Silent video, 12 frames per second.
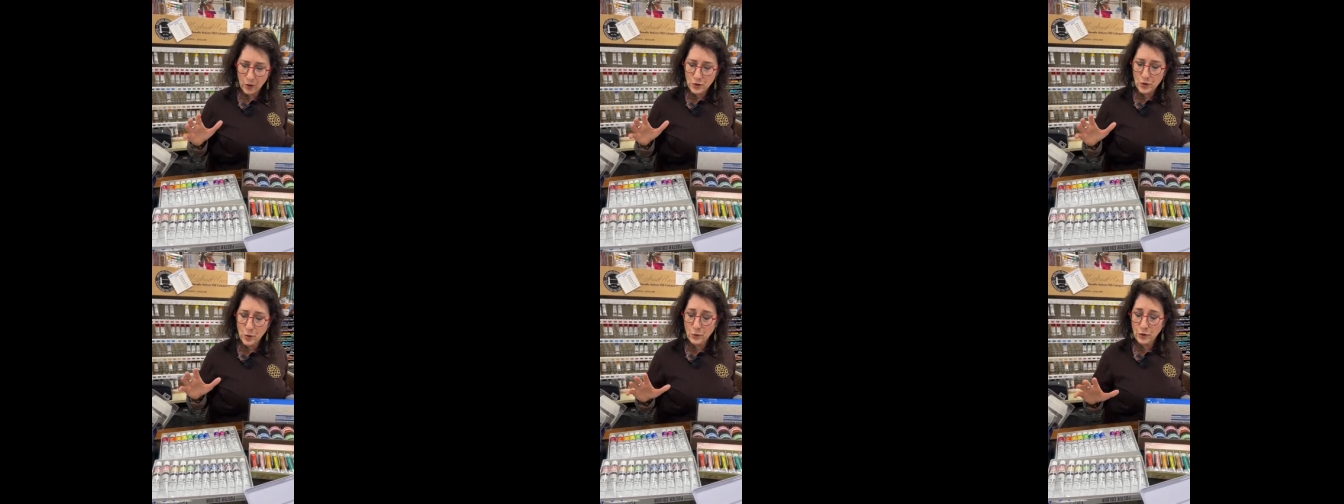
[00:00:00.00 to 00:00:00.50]

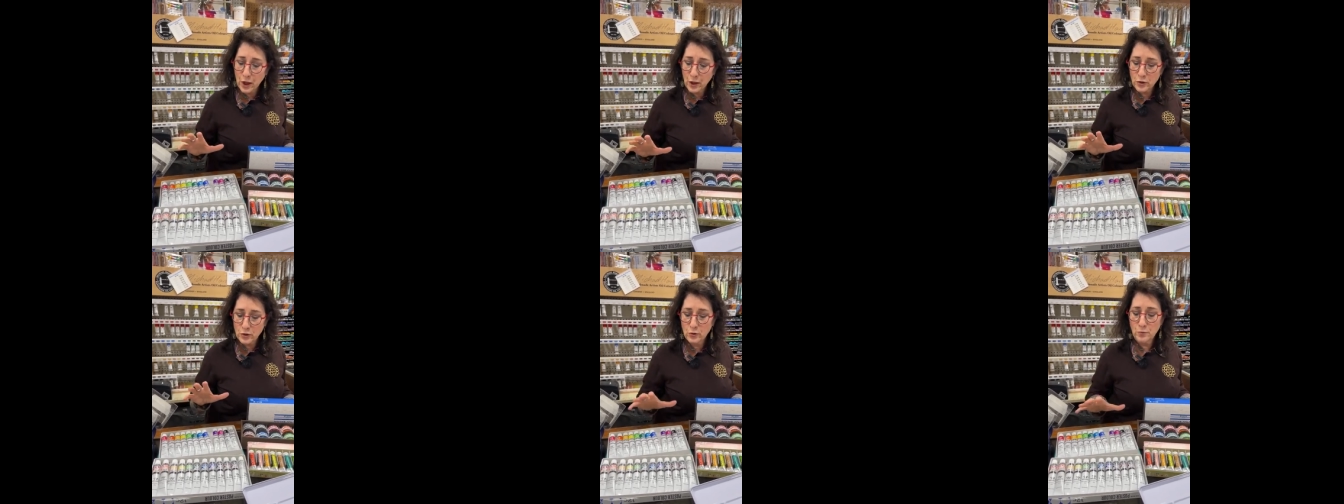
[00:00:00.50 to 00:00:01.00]
So
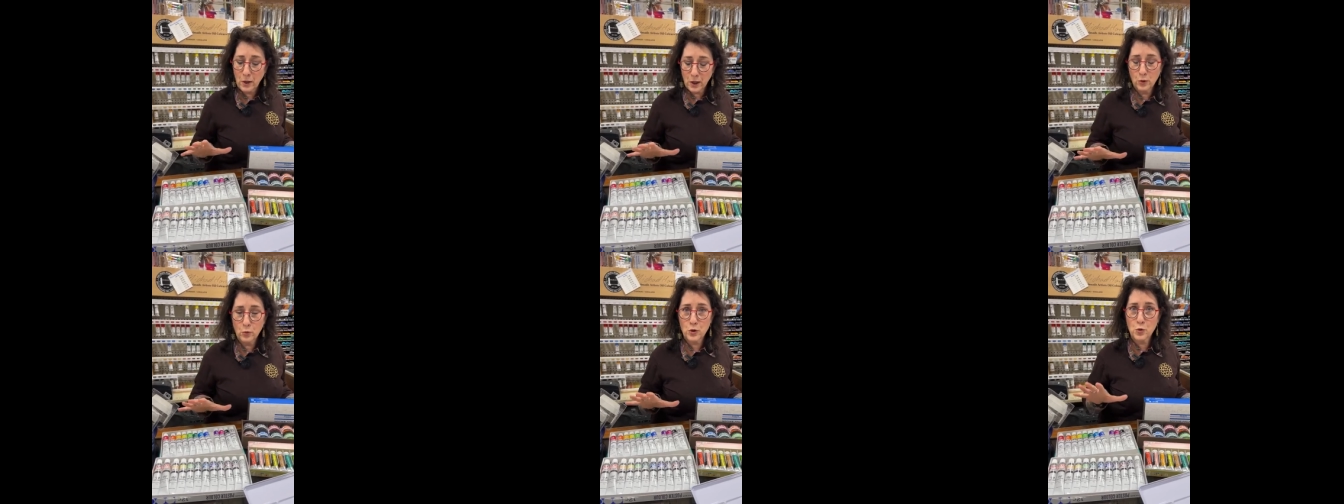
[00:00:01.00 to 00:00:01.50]
they do
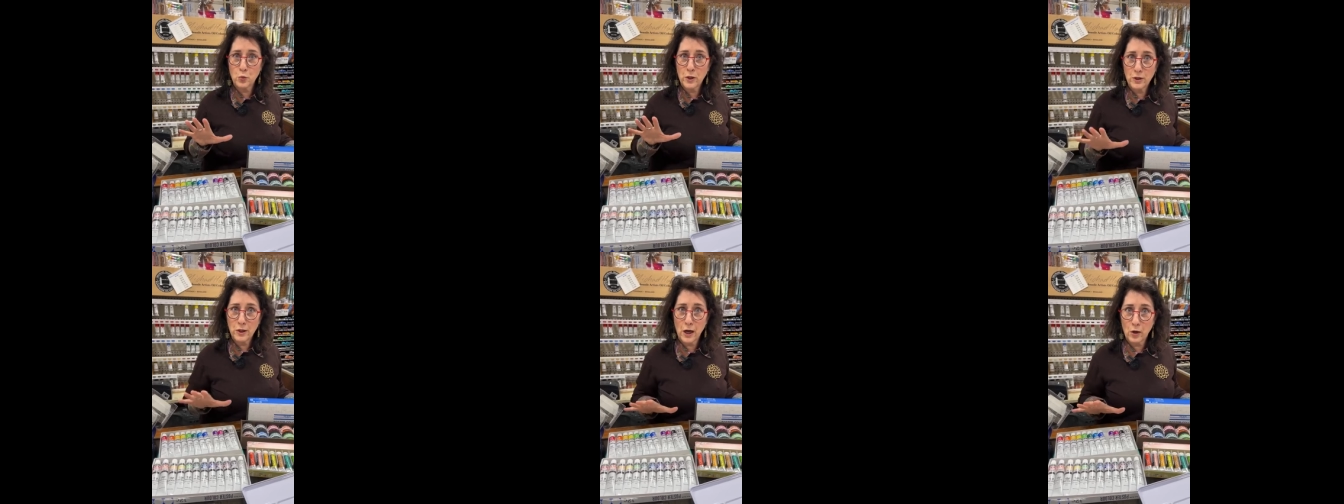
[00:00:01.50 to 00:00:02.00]
make, which
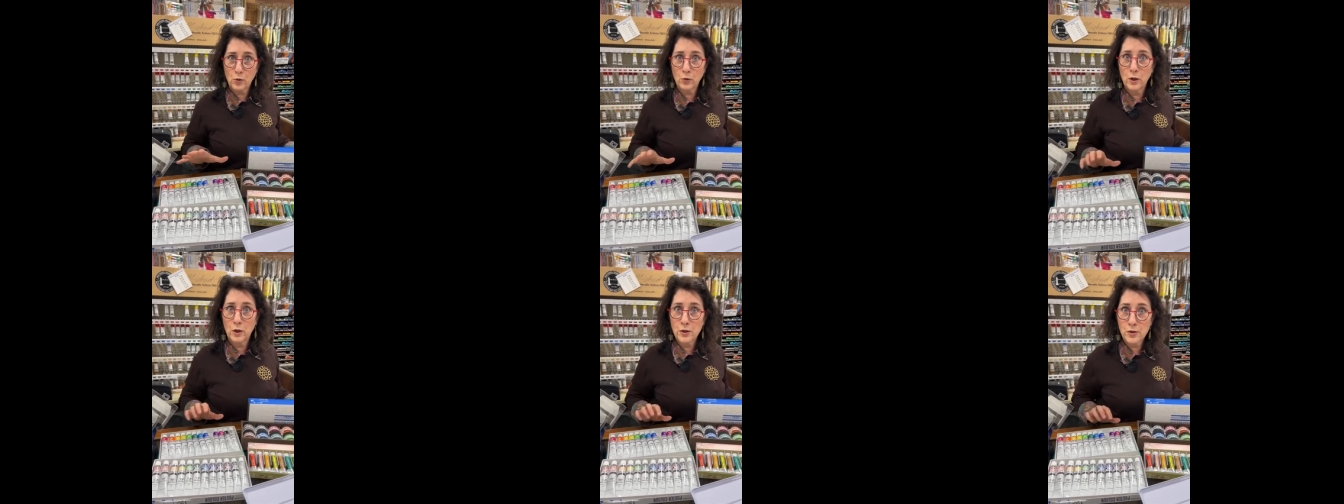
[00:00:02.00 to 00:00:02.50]
we
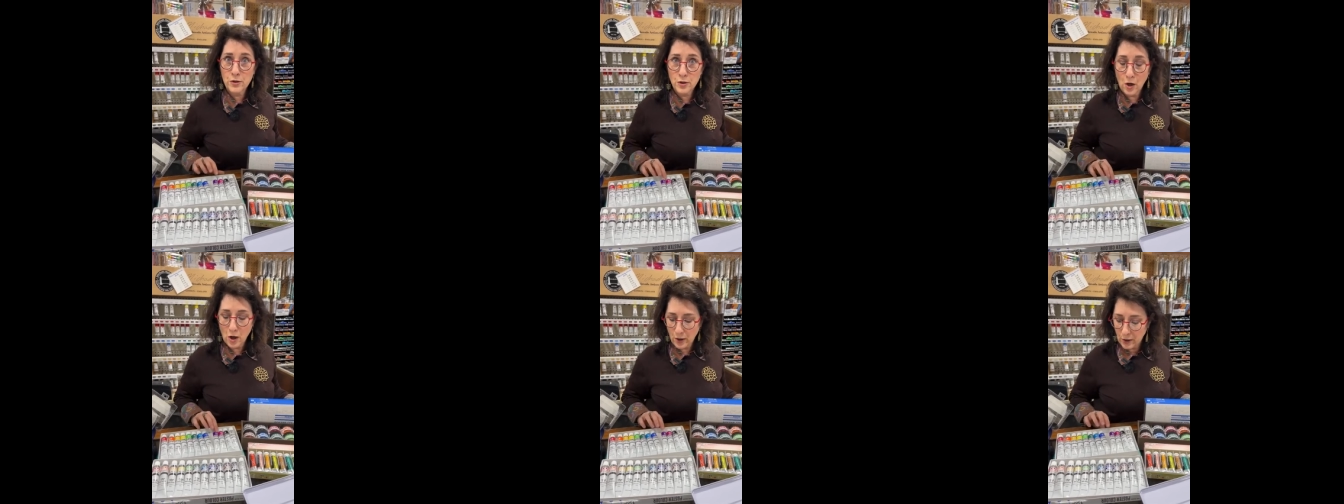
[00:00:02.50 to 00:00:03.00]
now
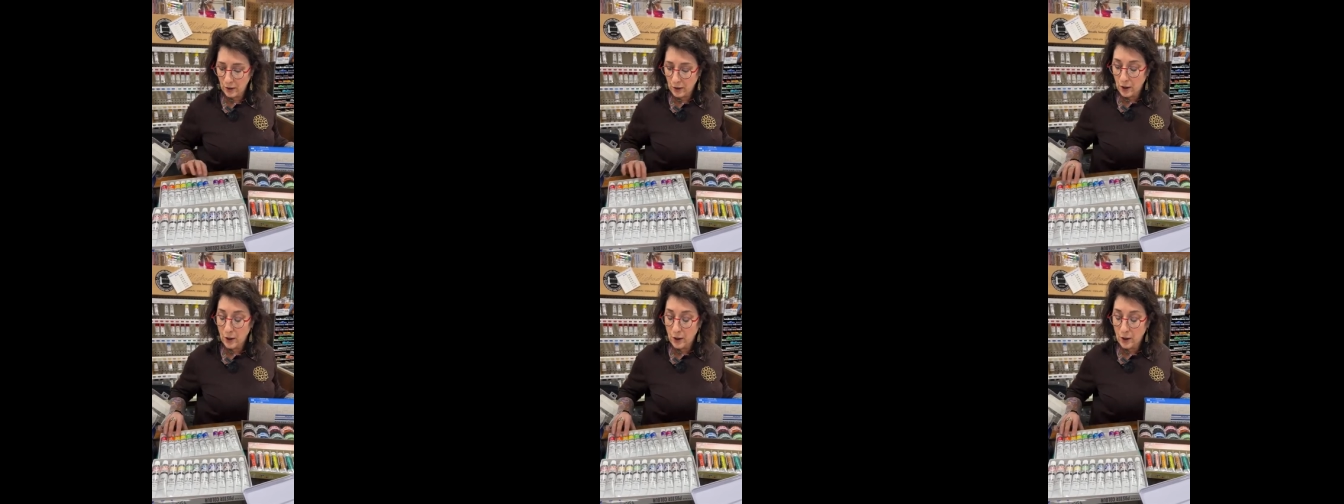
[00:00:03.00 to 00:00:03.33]
stock,